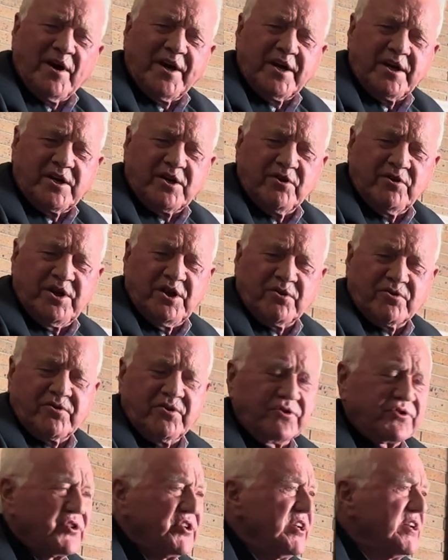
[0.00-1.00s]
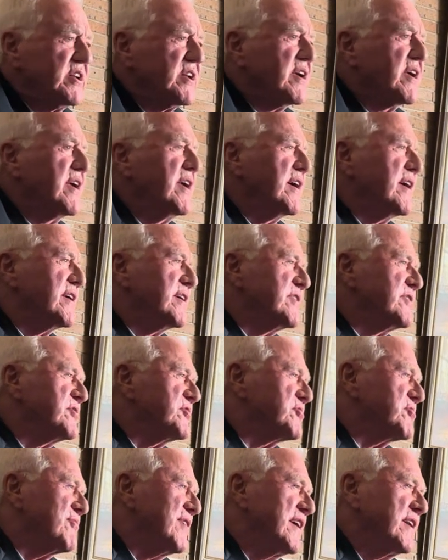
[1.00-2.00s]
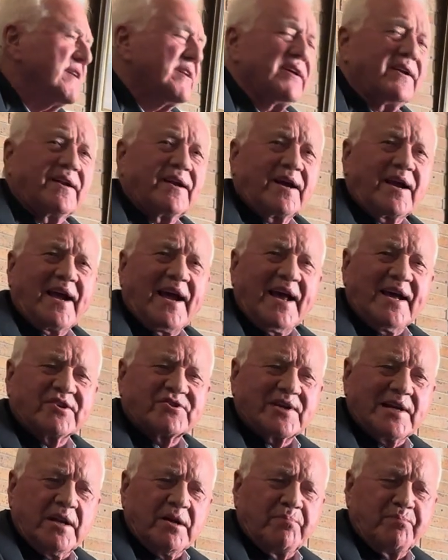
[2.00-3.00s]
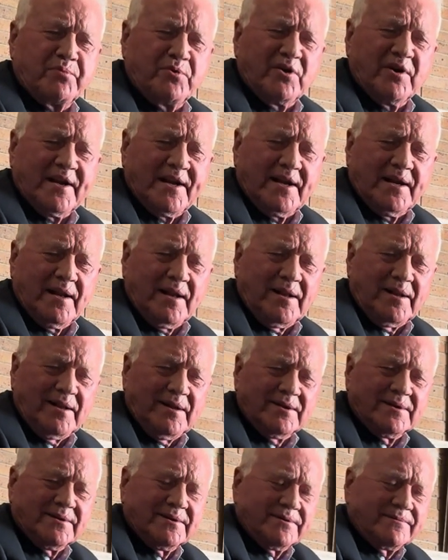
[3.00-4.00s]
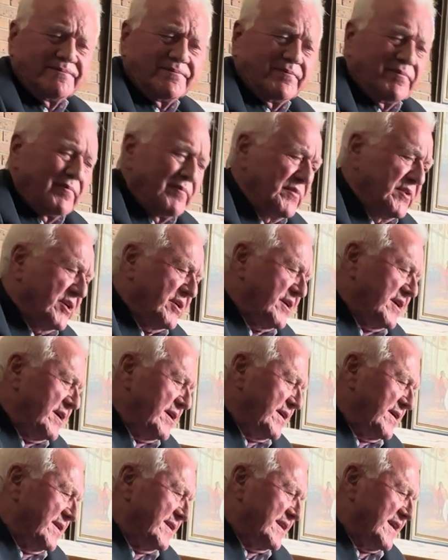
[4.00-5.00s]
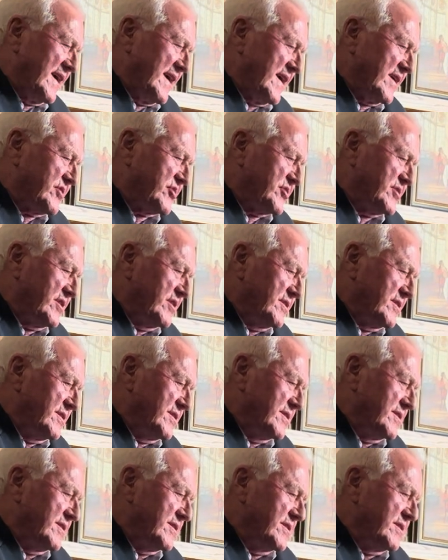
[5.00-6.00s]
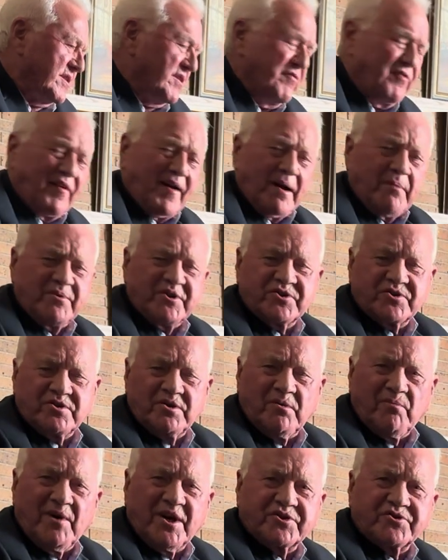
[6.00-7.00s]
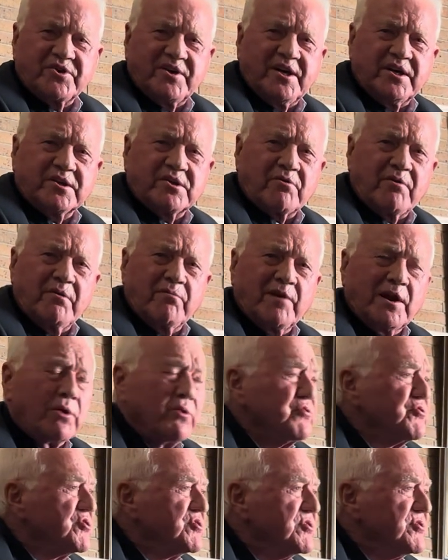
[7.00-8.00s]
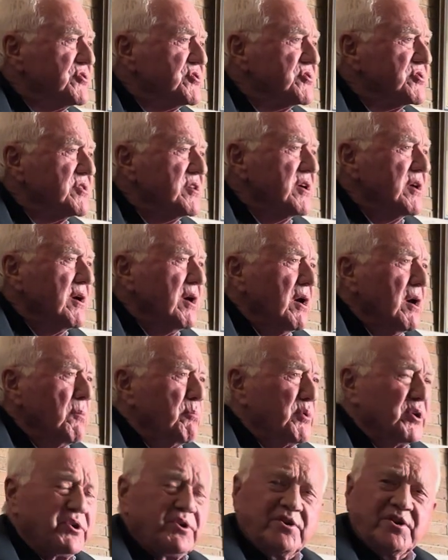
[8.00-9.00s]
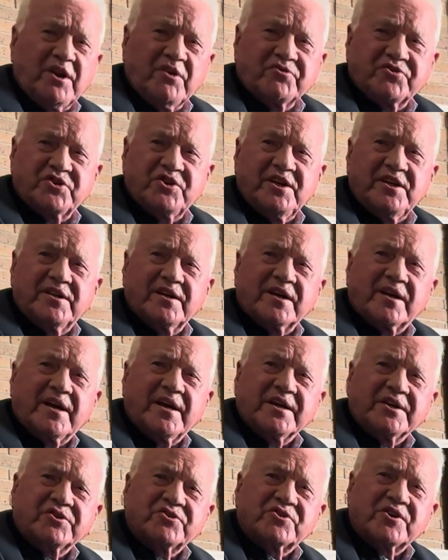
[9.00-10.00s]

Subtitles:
you could see the kings, right? At a castle up the hill. The king taxed the farmers too much, he had revolutions. But you don't see the kings